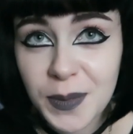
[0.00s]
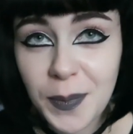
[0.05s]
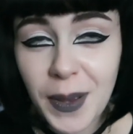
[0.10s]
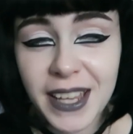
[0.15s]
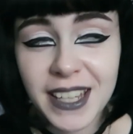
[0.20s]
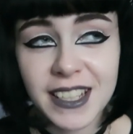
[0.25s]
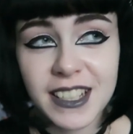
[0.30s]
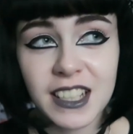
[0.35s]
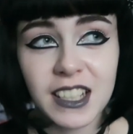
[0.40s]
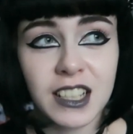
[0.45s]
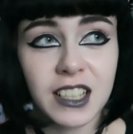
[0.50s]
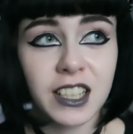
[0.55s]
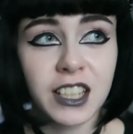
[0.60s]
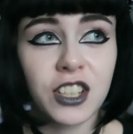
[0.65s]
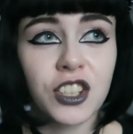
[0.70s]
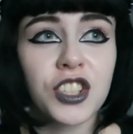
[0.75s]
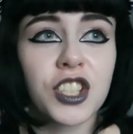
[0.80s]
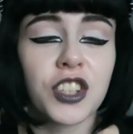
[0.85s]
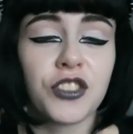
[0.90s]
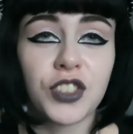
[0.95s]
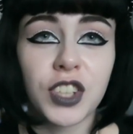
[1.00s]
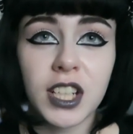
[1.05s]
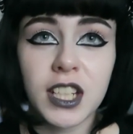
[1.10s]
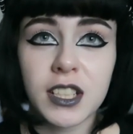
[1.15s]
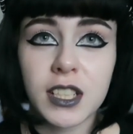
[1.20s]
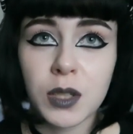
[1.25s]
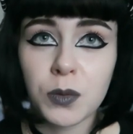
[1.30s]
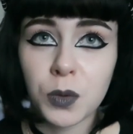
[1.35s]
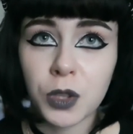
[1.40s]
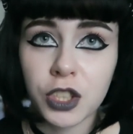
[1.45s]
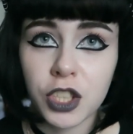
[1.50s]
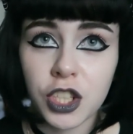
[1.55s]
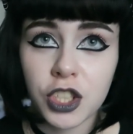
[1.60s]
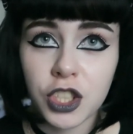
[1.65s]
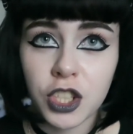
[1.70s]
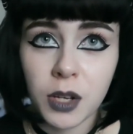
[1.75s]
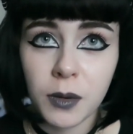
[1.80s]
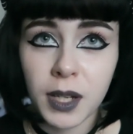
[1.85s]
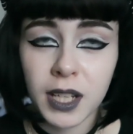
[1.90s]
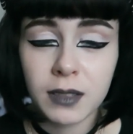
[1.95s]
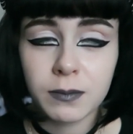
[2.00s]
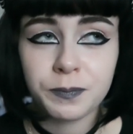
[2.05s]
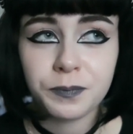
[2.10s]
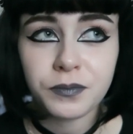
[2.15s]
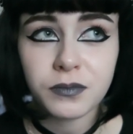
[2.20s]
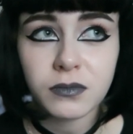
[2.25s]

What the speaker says: basically, because I really did want to do it.